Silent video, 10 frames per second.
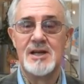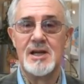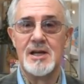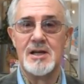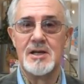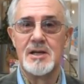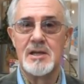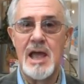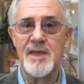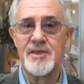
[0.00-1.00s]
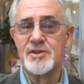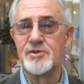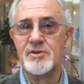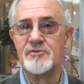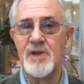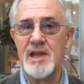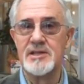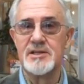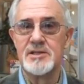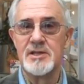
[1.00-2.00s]
I think you can
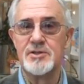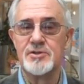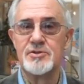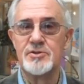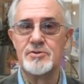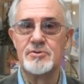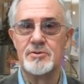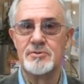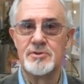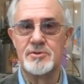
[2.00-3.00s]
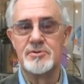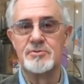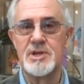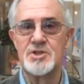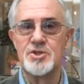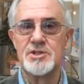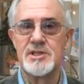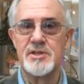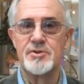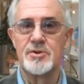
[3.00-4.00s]
find it under two directions,
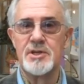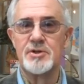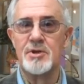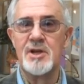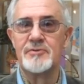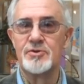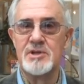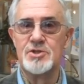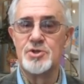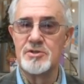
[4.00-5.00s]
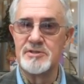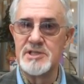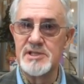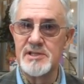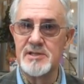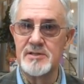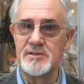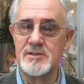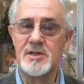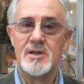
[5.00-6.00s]
either under Evergreen Children's
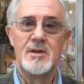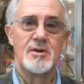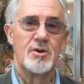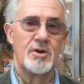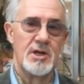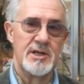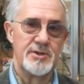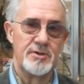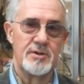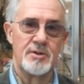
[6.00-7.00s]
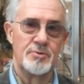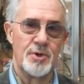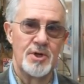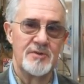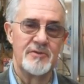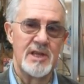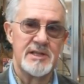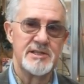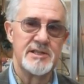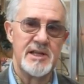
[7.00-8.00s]
Theater or under Aurora
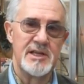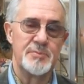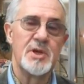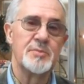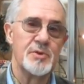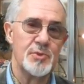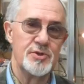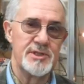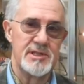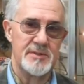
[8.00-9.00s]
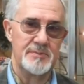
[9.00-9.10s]
Valentinetti Puppet Museum.